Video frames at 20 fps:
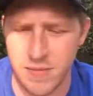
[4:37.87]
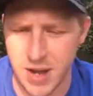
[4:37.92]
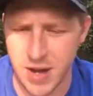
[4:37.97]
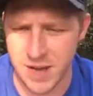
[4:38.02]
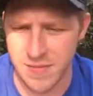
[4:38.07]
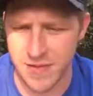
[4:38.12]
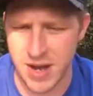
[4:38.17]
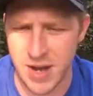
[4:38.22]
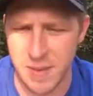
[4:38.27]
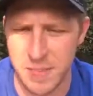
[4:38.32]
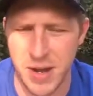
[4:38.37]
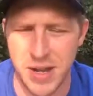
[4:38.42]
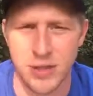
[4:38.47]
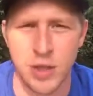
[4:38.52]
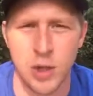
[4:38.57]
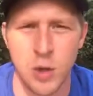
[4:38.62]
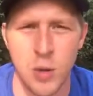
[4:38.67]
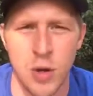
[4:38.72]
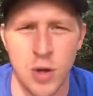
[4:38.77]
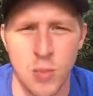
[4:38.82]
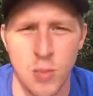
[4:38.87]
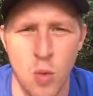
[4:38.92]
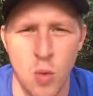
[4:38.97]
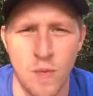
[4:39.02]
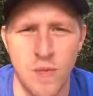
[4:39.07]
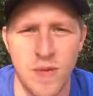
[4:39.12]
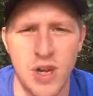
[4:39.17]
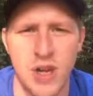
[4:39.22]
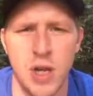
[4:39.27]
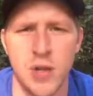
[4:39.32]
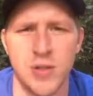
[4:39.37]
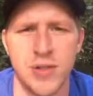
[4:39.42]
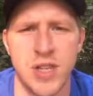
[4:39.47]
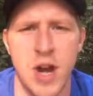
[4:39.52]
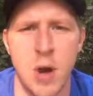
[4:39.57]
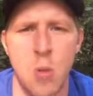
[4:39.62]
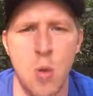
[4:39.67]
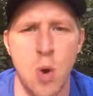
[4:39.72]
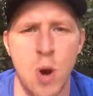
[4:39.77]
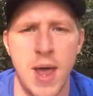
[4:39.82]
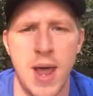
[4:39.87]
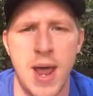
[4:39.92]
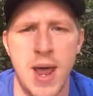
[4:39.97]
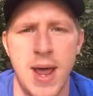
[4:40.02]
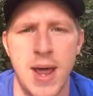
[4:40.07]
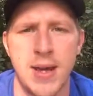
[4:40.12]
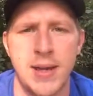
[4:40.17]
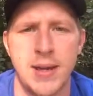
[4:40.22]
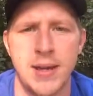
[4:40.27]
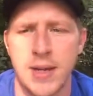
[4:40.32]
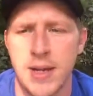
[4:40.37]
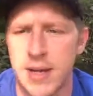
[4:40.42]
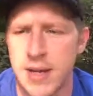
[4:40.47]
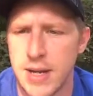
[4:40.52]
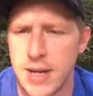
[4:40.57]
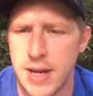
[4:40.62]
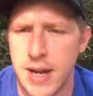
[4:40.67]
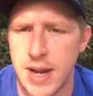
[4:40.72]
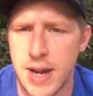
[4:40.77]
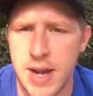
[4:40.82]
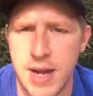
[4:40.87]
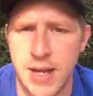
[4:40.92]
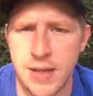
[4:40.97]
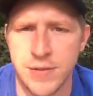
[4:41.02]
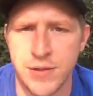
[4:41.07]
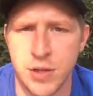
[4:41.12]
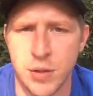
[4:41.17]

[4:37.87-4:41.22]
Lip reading: I've got about 200 more videos that I want to add.